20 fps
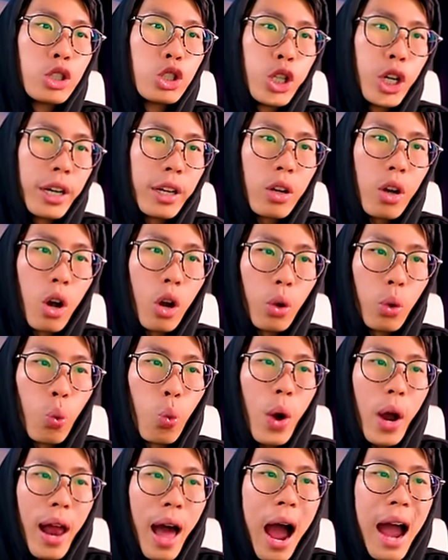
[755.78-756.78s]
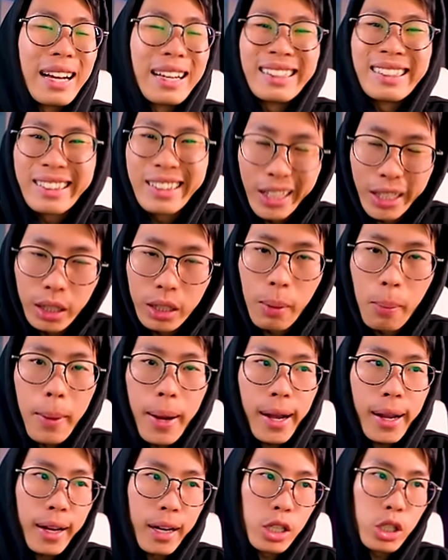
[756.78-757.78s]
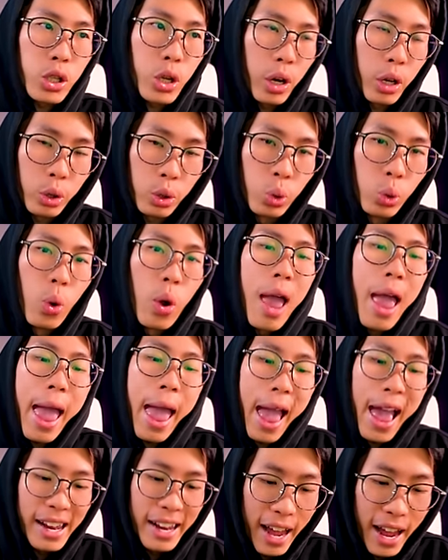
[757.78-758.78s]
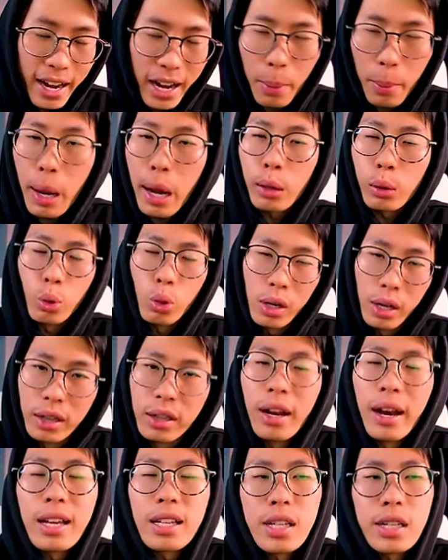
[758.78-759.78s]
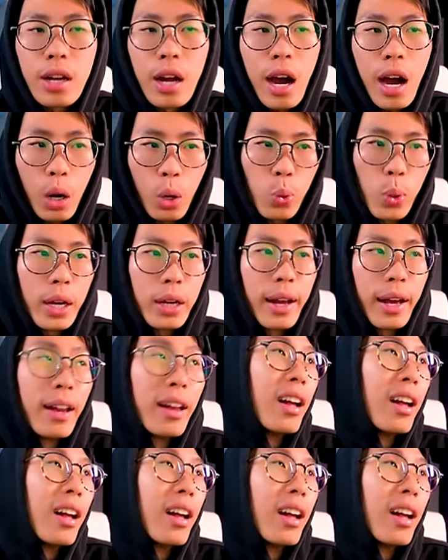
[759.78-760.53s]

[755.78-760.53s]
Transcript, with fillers: trading on what I think the market is going to do, and end up I had to learn the lesson the hard way that